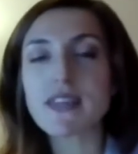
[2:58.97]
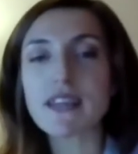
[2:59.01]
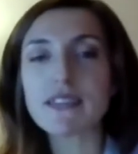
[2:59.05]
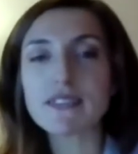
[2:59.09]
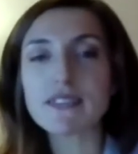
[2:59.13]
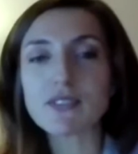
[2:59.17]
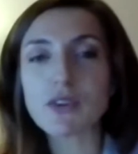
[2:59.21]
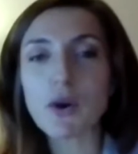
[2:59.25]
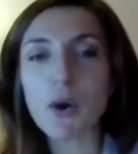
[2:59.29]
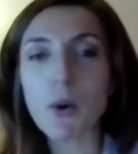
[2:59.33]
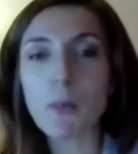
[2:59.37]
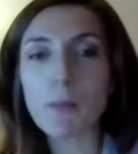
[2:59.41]

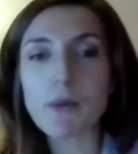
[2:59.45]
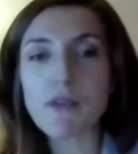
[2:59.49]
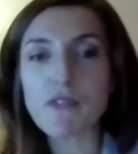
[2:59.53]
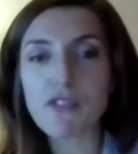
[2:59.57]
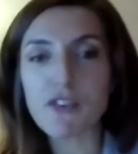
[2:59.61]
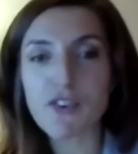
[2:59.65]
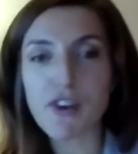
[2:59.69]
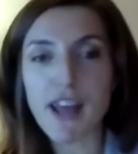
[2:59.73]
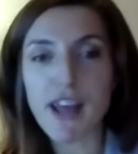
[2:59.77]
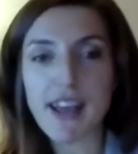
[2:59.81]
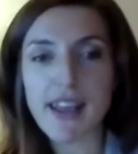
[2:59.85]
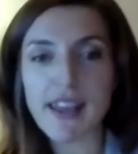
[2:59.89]
So
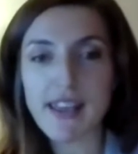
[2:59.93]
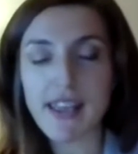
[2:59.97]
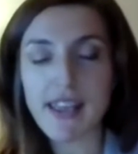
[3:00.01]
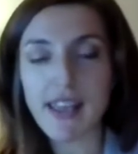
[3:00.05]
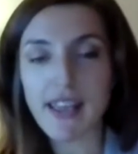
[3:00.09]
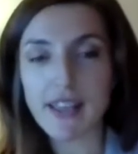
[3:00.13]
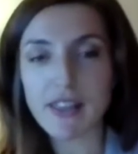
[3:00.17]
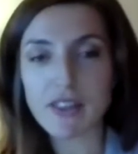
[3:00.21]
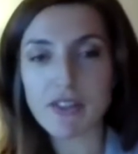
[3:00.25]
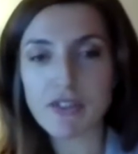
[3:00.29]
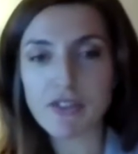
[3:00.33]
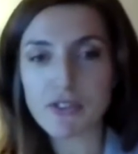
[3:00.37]
before I
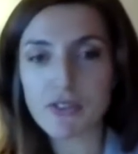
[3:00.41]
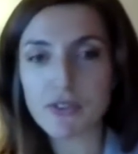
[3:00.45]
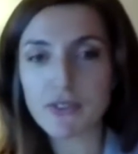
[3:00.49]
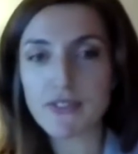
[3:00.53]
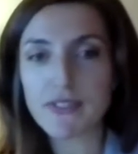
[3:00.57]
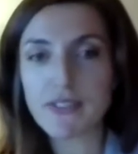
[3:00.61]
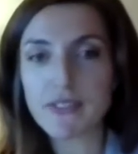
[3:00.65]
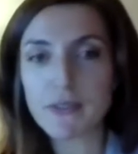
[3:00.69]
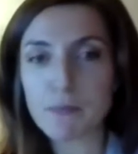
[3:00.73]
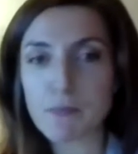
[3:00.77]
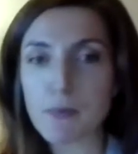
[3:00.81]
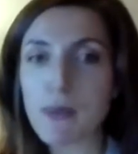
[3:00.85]
introduce
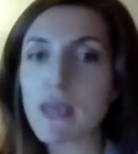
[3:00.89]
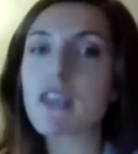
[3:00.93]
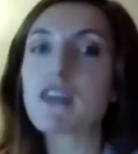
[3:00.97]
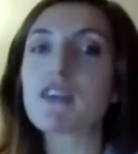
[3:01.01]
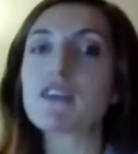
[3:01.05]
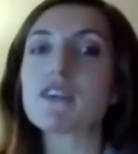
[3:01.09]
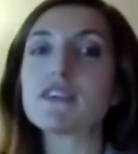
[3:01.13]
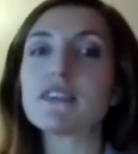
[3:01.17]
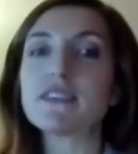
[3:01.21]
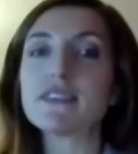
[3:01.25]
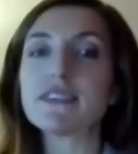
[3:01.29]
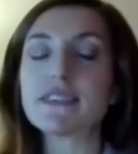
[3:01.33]
the
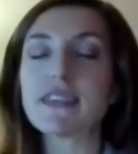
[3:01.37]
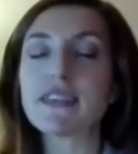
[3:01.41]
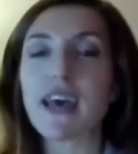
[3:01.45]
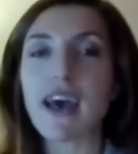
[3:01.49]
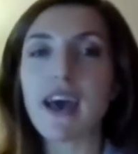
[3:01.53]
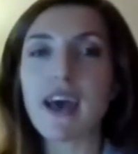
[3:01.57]
speakers,